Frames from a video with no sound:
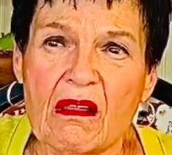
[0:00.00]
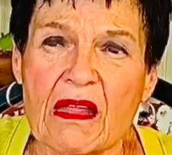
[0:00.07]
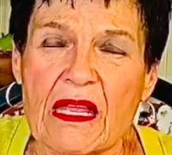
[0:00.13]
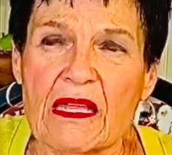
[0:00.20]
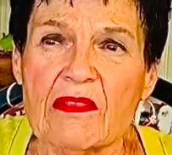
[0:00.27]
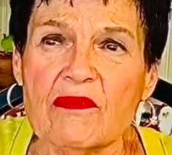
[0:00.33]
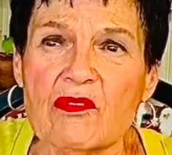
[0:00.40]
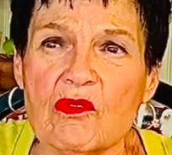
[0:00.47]

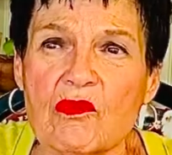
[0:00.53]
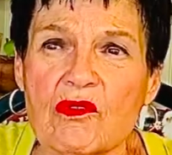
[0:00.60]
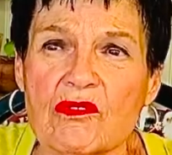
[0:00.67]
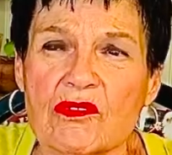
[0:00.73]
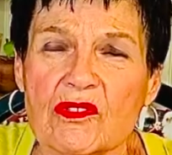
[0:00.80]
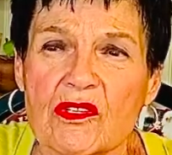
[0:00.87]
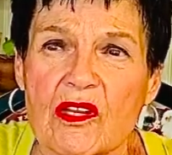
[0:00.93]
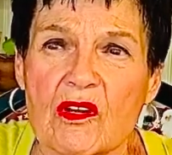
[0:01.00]
If you want
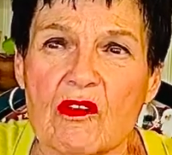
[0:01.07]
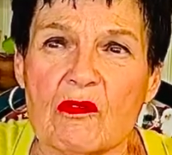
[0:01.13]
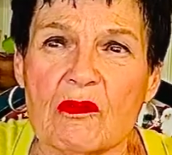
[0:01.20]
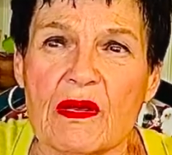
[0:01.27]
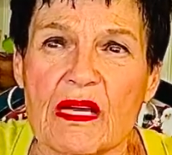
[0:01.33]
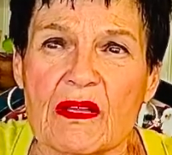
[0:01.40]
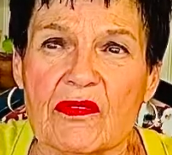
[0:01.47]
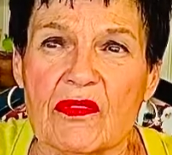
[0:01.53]
to know
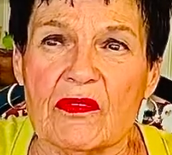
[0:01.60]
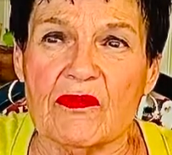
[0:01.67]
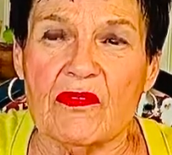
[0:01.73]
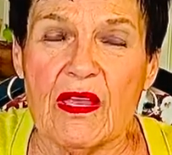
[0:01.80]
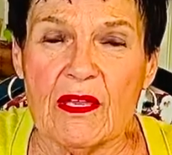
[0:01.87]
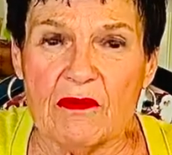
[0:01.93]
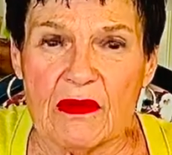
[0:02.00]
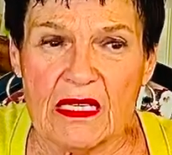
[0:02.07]
about the
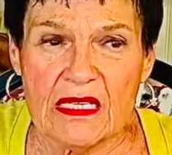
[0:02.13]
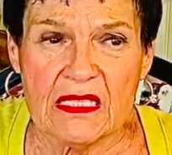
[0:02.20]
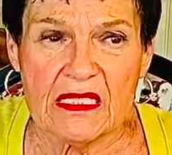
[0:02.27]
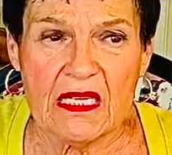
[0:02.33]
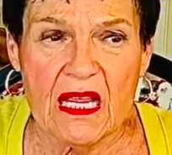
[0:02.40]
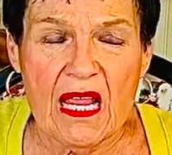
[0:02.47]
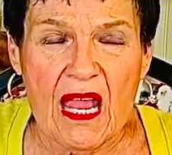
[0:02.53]
families,